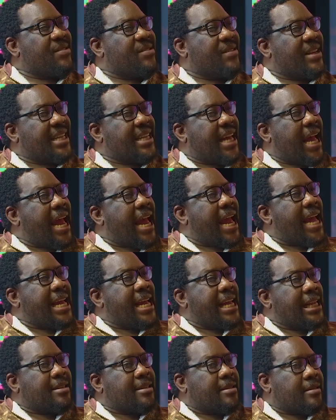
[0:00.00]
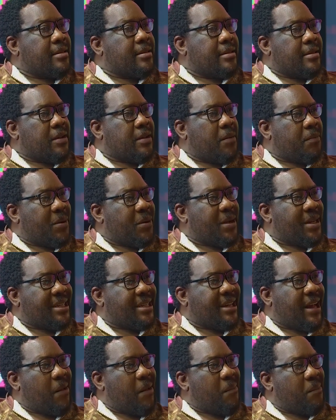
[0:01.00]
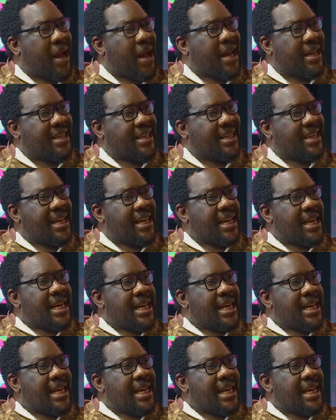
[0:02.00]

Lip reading: It was the ANC, the political party.